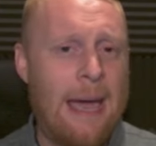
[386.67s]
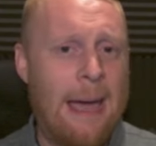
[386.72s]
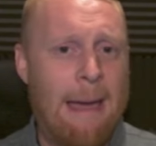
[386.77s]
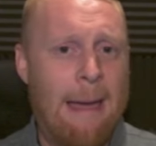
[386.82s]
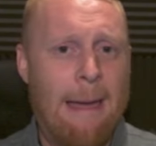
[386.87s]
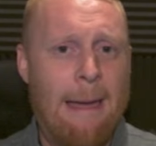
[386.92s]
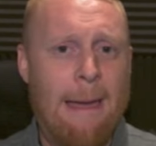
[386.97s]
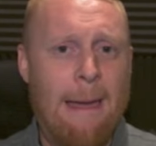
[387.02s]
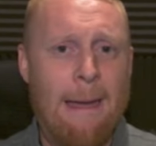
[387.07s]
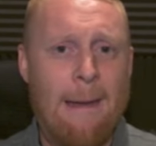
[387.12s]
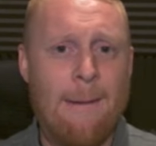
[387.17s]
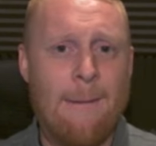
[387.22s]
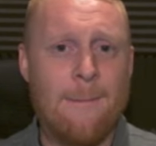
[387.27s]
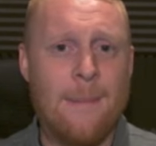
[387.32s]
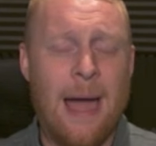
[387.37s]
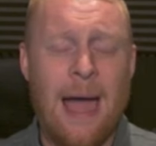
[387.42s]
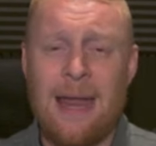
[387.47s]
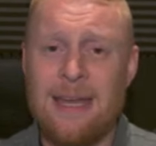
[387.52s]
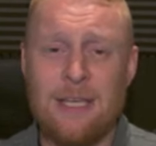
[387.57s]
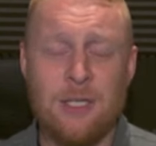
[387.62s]

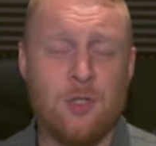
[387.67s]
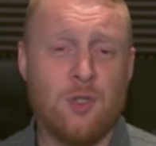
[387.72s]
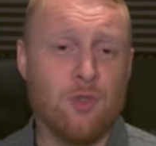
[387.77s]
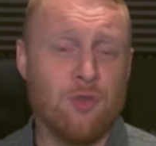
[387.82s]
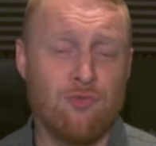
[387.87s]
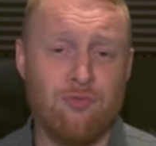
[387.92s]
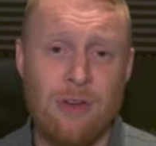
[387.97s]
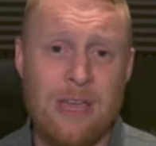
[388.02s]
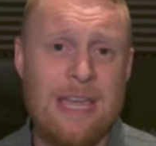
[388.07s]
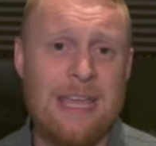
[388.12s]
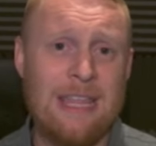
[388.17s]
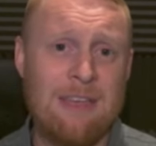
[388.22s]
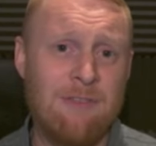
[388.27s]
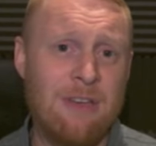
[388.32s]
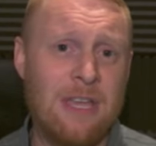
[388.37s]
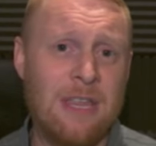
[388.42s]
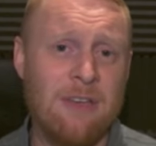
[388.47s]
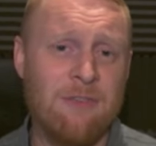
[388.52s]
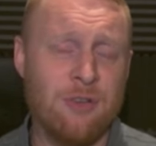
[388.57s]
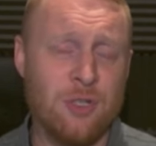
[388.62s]
Um, and it's just really,
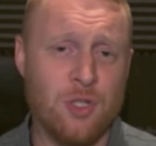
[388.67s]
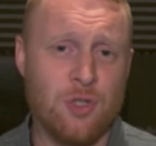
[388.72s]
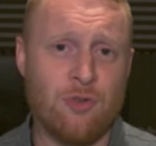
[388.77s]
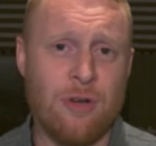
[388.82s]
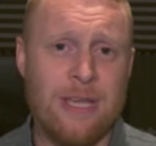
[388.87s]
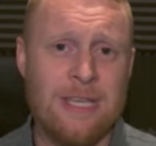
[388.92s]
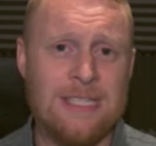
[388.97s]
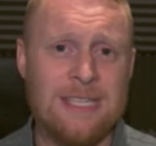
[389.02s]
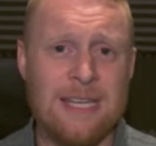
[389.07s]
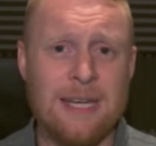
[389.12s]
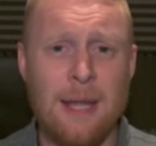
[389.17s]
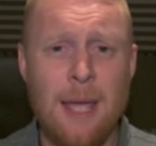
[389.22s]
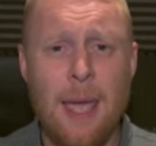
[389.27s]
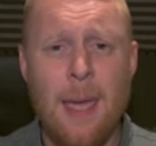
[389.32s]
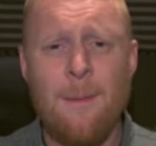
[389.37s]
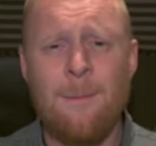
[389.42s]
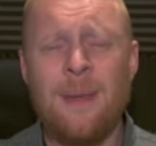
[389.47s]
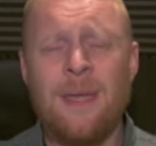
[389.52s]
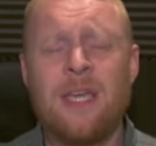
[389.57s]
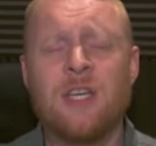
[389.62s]
really frustrating
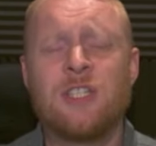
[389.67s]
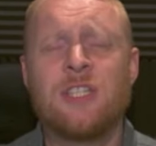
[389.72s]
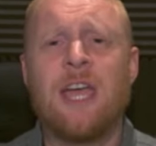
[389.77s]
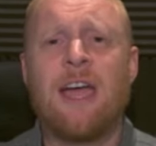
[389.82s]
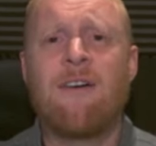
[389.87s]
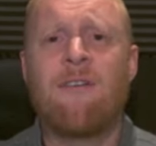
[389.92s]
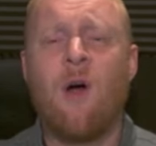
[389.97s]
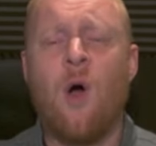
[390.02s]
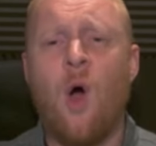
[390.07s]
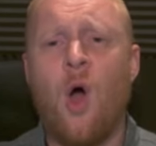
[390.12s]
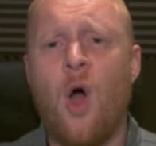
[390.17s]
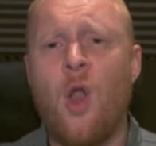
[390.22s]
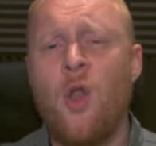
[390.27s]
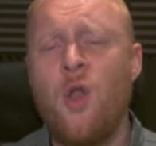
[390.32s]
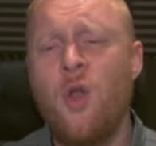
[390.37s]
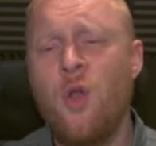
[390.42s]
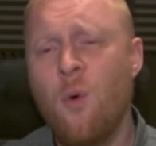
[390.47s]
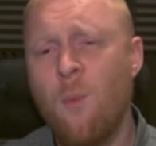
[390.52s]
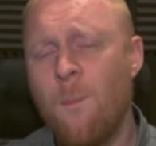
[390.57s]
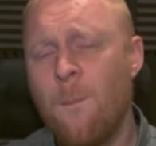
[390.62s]
because there are a
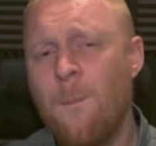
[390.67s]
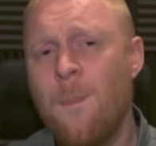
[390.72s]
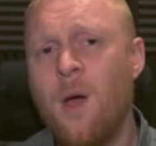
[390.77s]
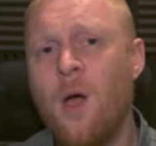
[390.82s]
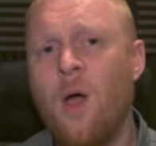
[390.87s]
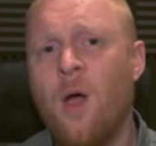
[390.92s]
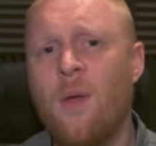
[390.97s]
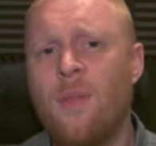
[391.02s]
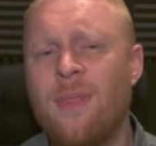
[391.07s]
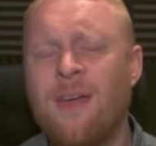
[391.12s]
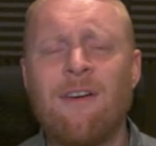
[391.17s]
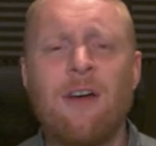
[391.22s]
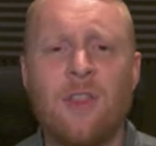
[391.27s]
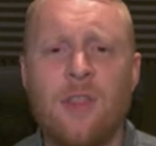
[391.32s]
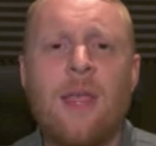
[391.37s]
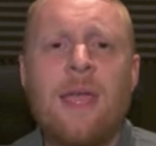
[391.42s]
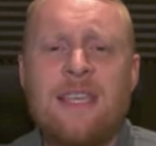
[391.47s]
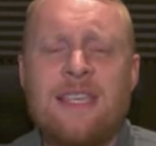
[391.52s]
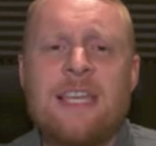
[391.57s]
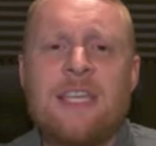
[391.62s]
number, there
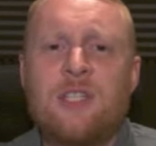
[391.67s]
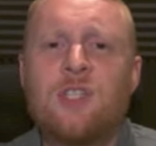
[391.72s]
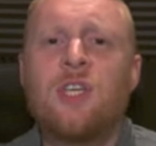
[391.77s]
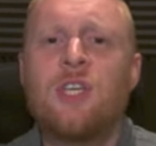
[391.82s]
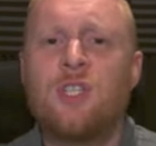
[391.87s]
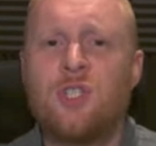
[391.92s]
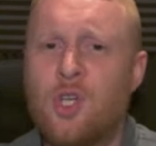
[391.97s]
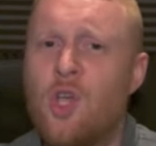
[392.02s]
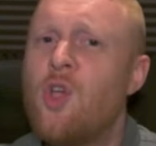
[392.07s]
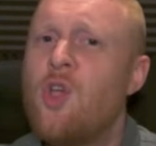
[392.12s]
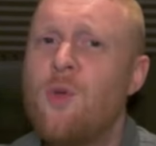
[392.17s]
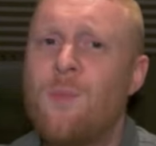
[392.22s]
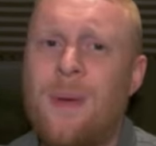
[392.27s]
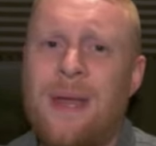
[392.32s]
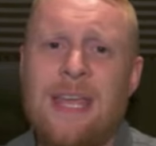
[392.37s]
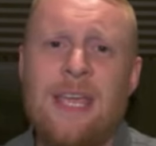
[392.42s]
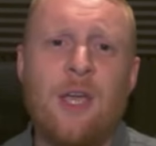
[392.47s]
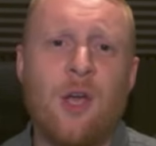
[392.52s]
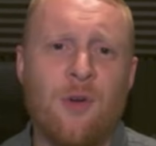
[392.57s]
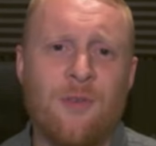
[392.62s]
are essentially too
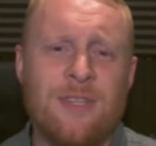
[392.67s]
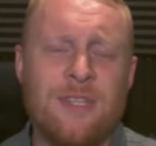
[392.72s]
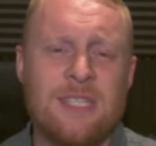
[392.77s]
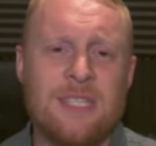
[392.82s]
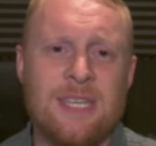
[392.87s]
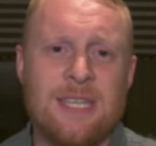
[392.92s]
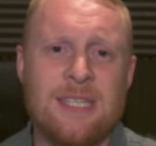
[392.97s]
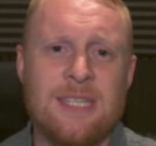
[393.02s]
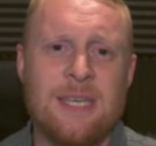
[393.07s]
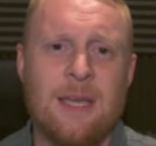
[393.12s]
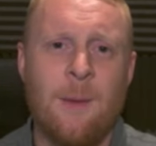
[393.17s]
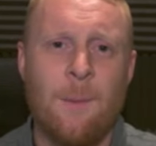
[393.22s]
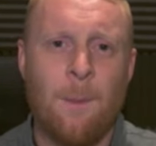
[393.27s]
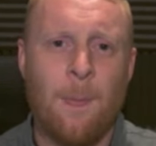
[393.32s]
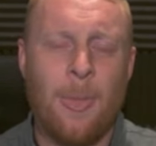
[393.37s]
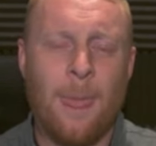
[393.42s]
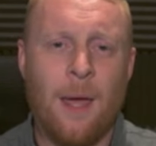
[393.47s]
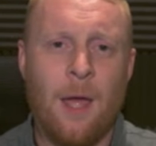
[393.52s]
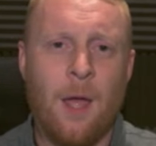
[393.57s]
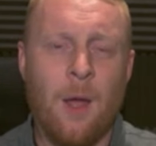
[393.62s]
many currencies
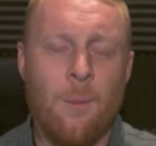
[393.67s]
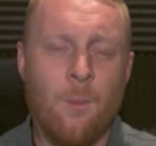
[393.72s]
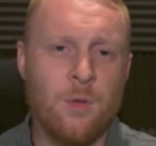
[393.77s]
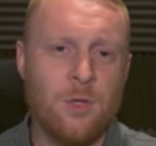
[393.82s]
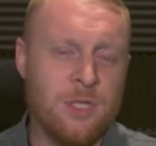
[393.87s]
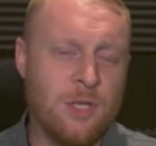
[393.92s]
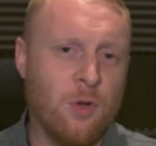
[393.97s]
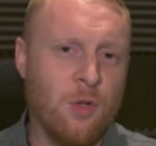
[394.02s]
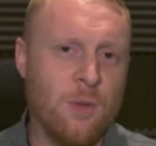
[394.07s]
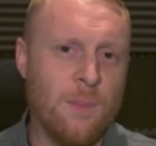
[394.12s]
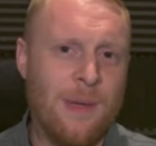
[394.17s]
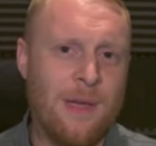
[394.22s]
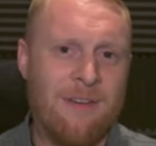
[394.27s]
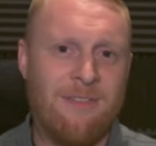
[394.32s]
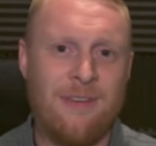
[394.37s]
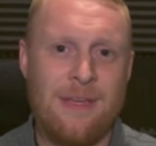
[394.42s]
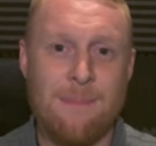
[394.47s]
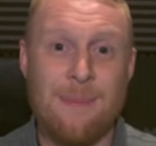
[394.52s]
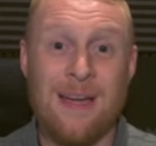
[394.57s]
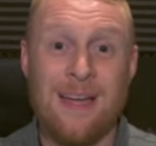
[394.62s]
um, was another bit
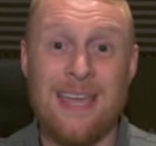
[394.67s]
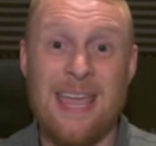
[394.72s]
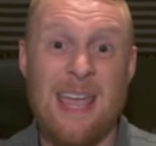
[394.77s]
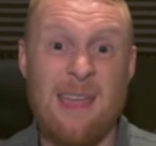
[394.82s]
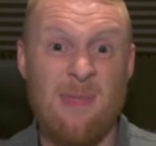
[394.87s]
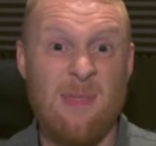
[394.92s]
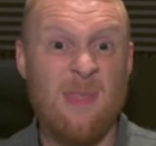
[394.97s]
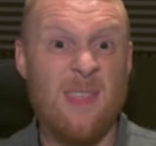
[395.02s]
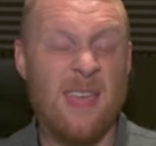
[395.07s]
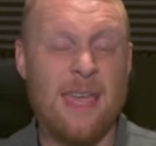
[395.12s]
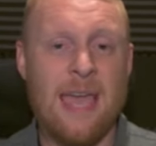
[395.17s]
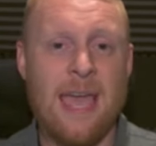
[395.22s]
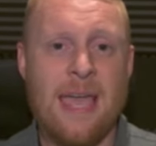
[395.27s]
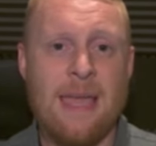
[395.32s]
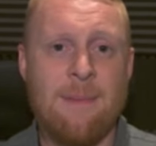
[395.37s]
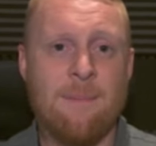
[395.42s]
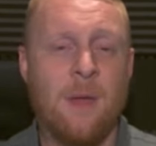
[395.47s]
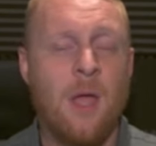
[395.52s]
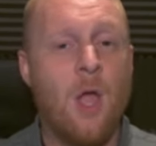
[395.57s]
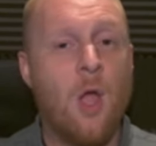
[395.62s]
of feedback in the
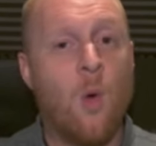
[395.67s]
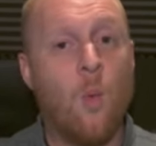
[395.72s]
game.